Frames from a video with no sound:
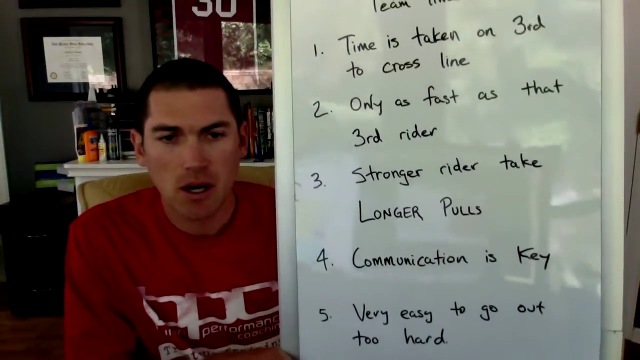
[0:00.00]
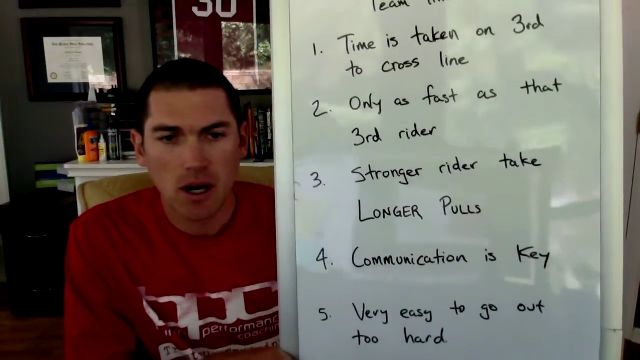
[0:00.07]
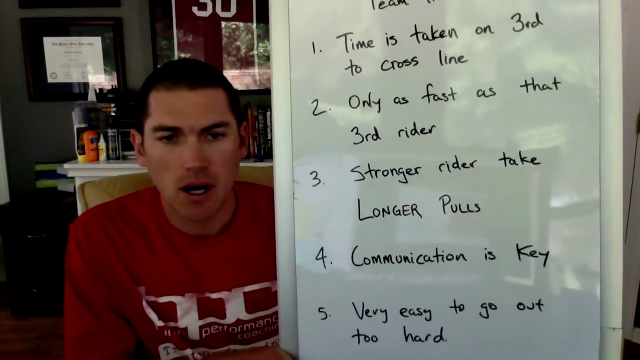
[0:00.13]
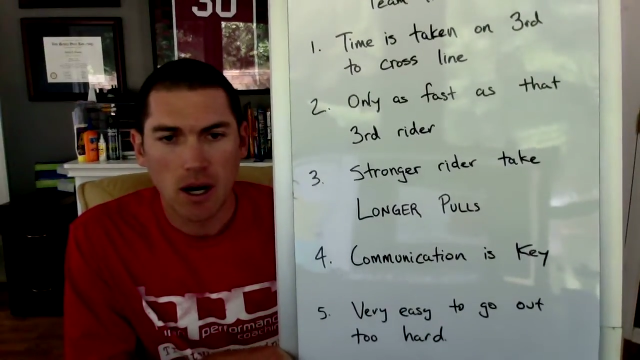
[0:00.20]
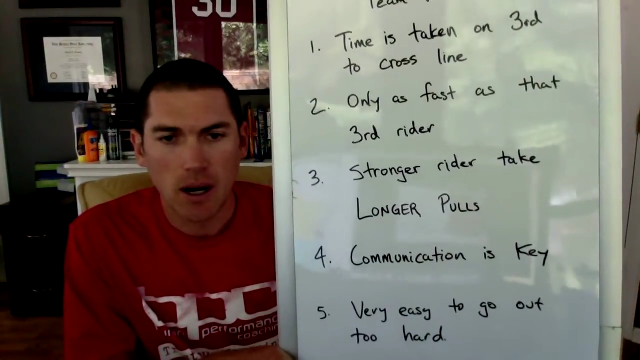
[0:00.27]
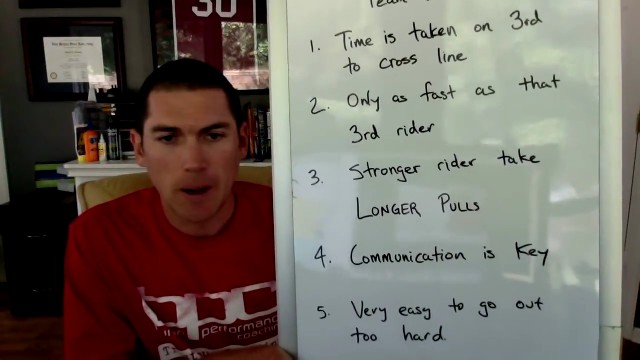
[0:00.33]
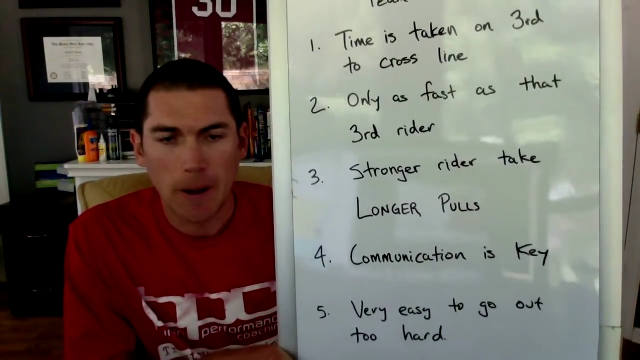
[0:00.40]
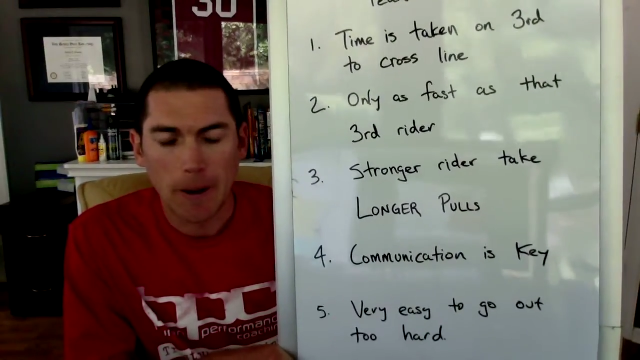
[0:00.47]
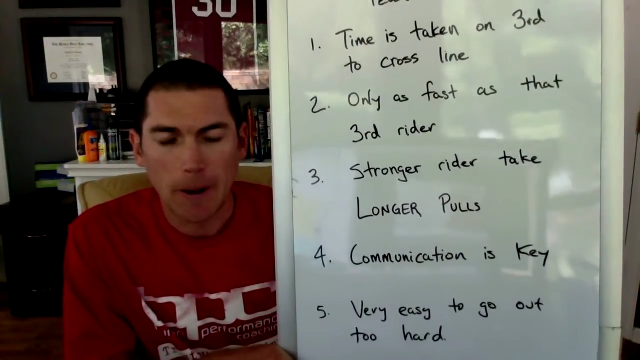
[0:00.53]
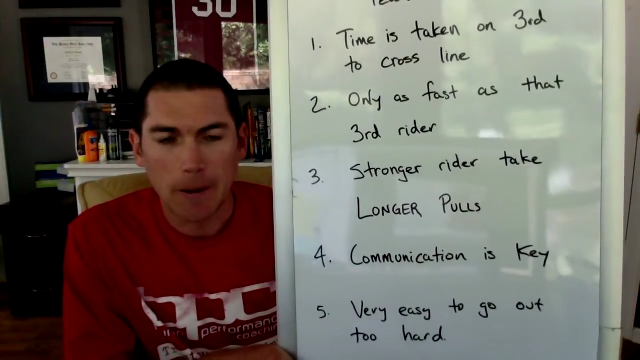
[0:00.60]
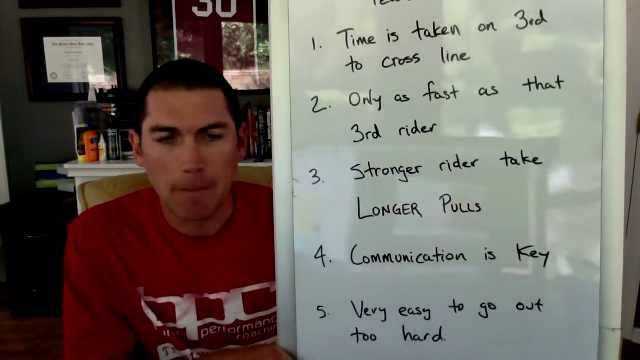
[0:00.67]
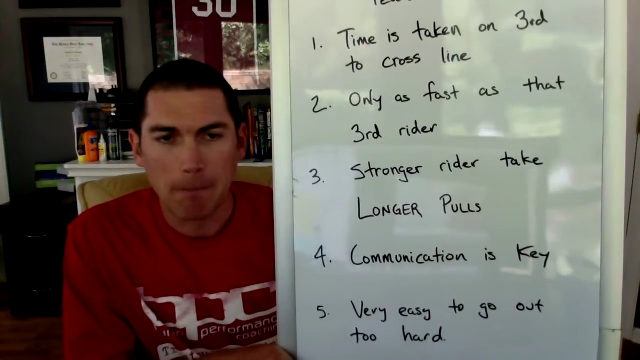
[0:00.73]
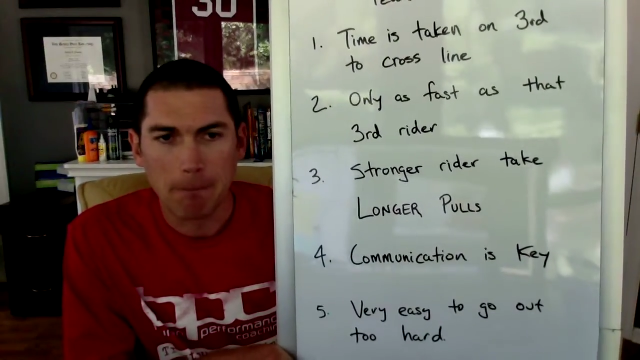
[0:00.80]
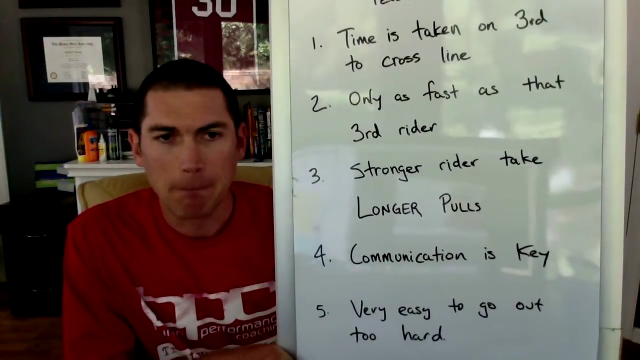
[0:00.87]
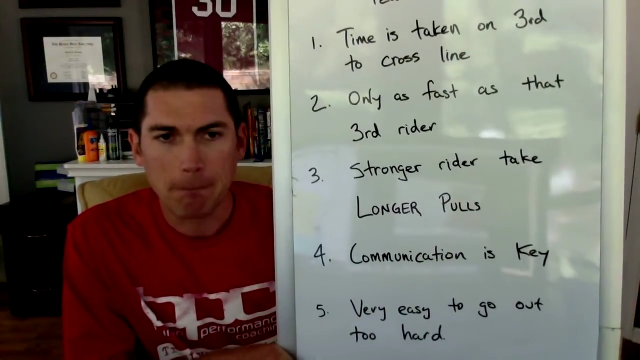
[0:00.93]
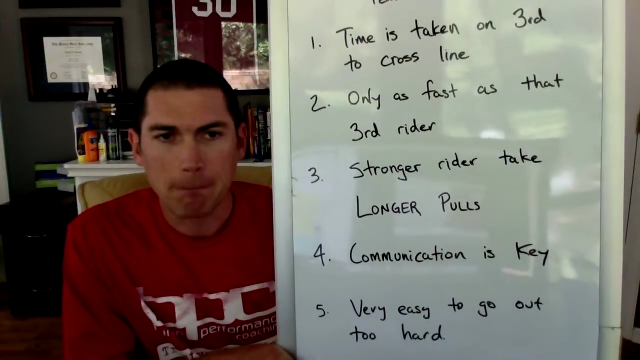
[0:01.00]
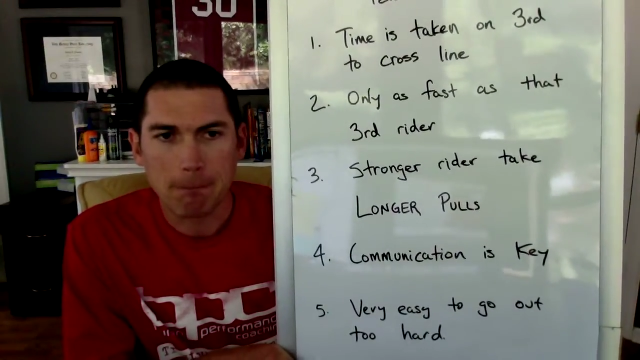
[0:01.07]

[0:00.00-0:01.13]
That'll